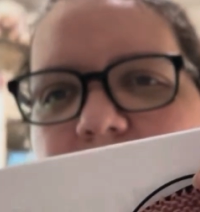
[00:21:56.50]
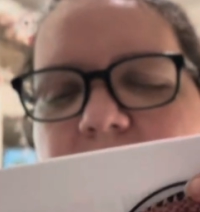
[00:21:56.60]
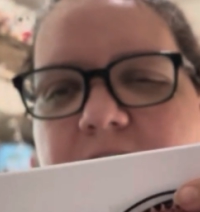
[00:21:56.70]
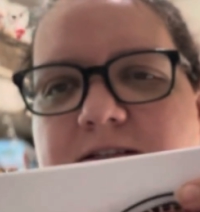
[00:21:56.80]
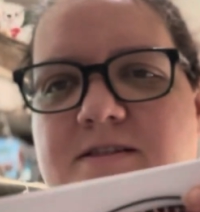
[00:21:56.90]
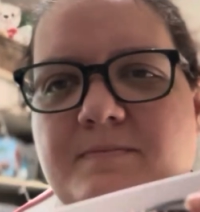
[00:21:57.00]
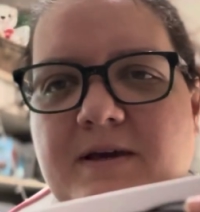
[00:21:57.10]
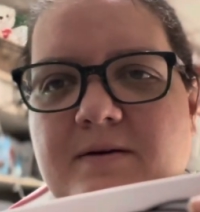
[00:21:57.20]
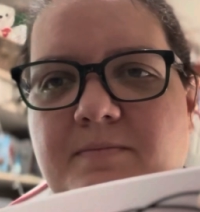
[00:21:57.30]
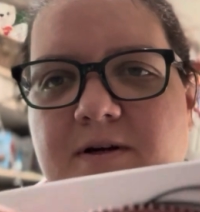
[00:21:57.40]
against the
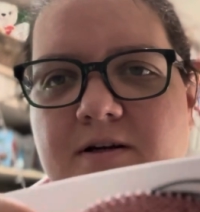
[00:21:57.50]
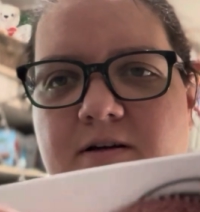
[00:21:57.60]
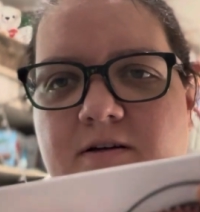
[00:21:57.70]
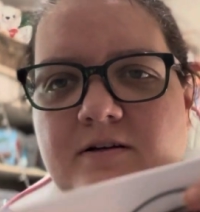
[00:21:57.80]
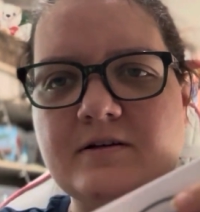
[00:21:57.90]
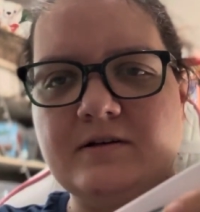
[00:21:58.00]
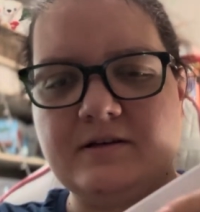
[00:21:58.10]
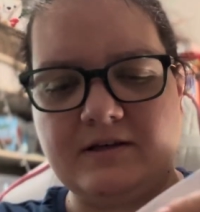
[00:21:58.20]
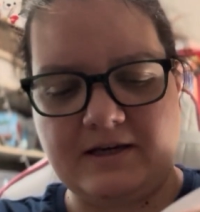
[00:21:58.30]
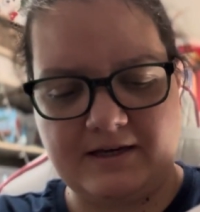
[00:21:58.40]
paper.
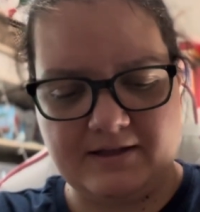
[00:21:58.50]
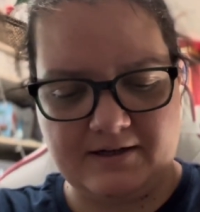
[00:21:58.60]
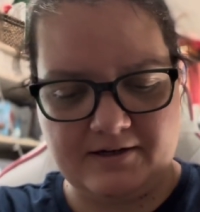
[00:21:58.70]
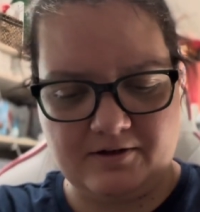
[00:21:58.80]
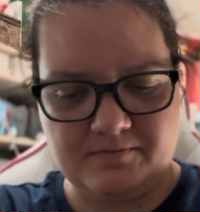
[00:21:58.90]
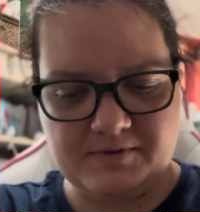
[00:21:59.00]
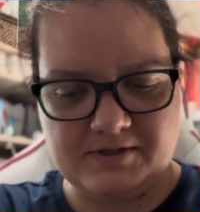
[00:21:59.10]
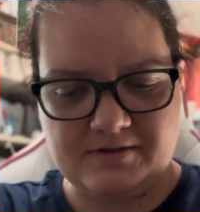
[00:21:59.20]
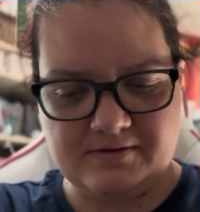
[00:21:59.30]
Yeah, that helps.